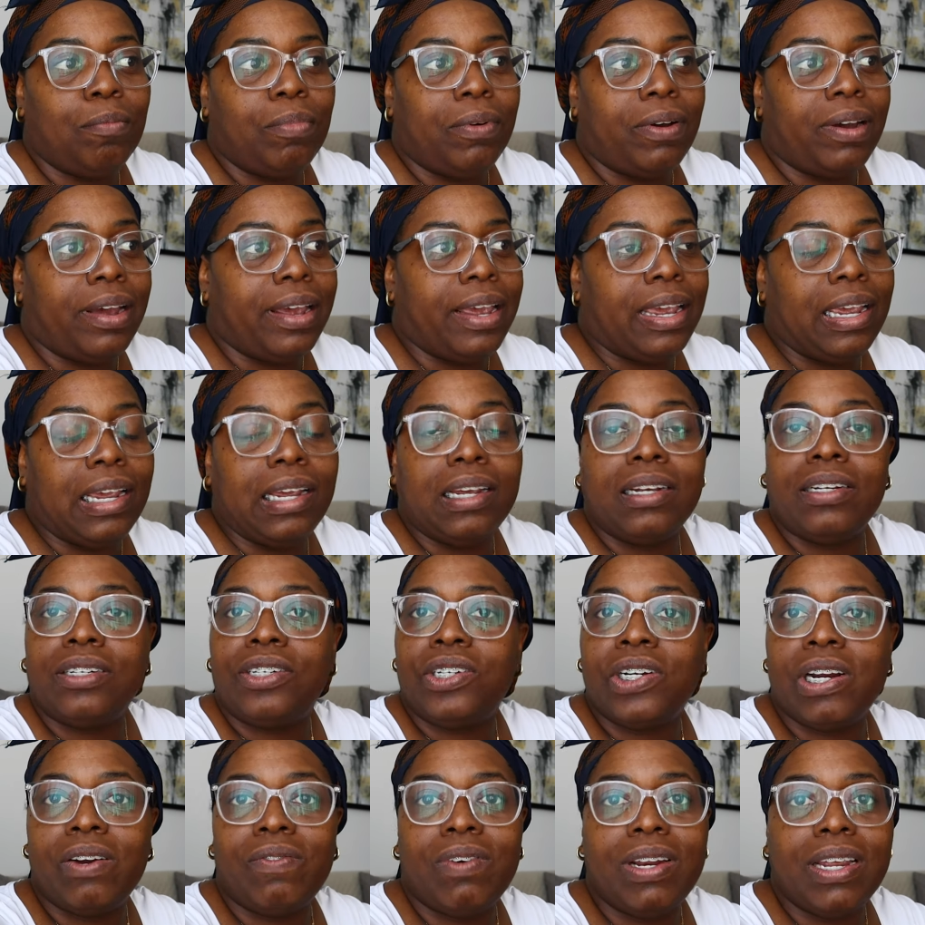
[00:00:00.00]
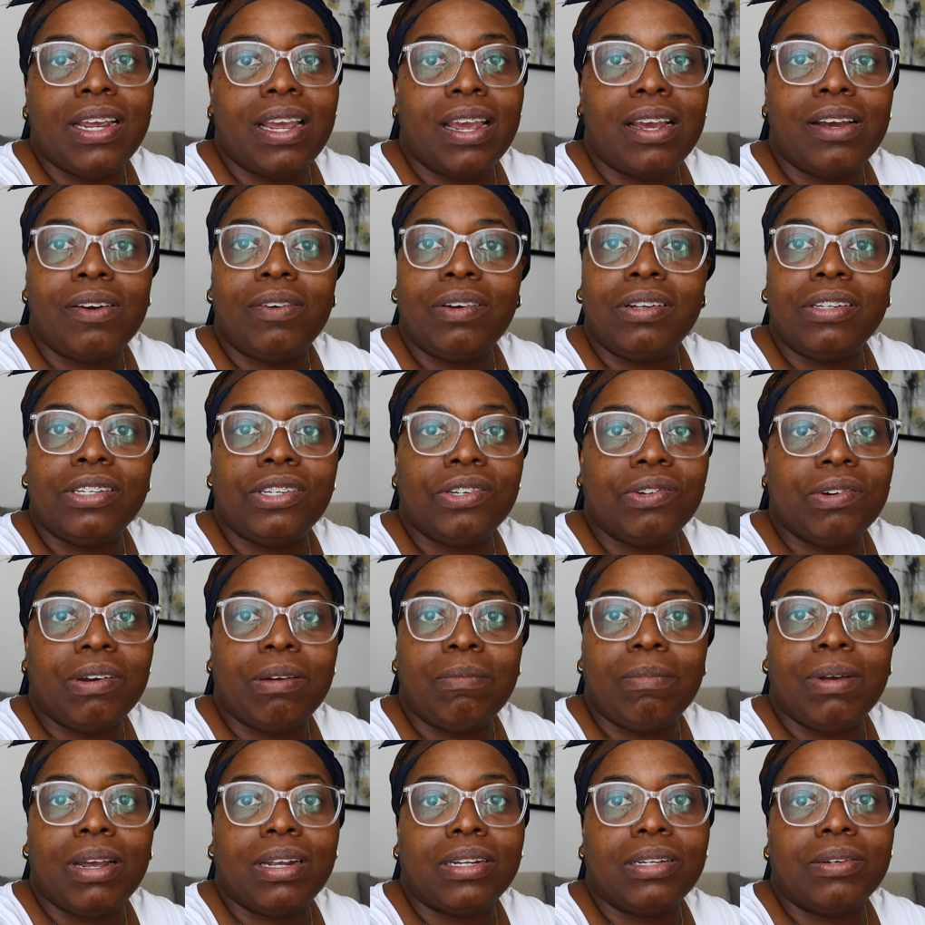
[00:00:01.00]
Boy, traveling and going
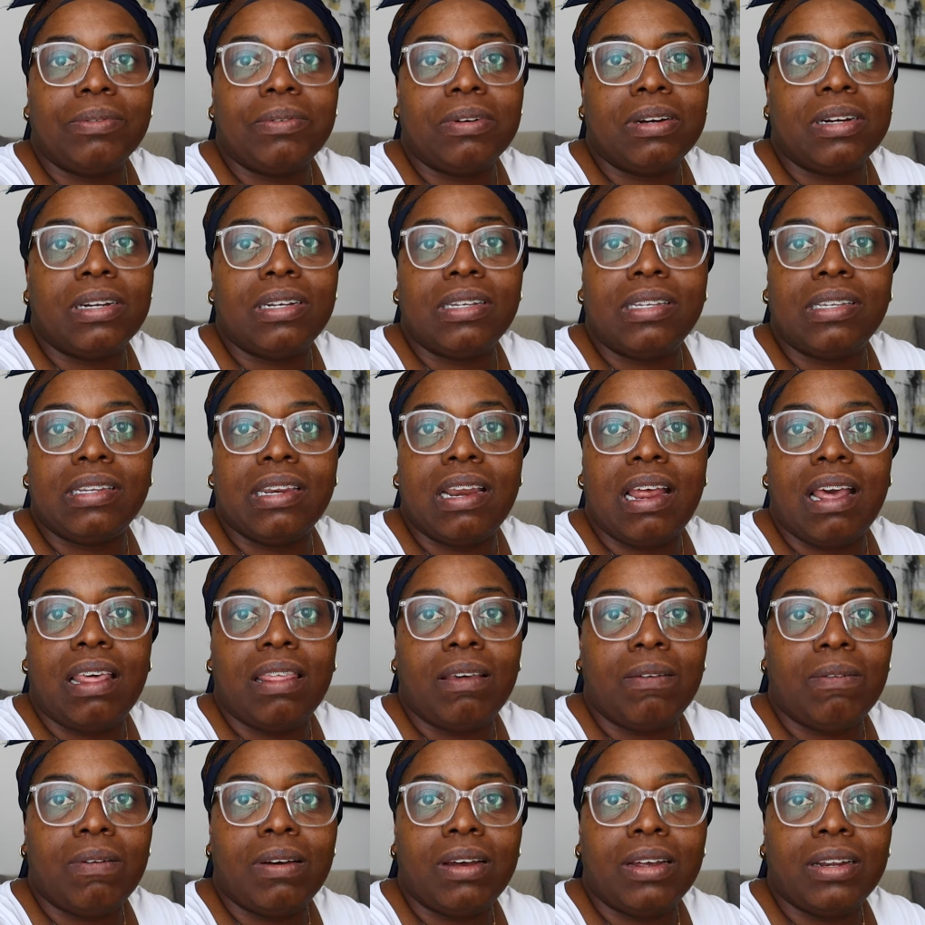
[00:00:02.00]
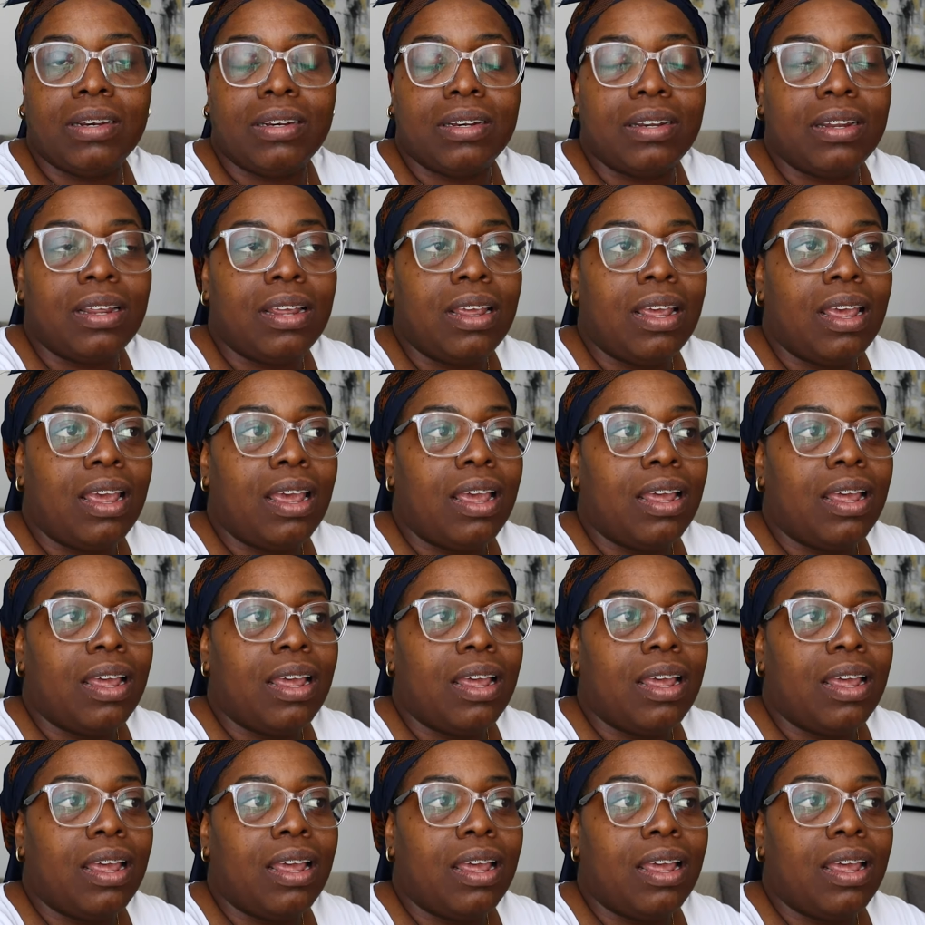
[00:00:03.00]
straight back to work is not the one.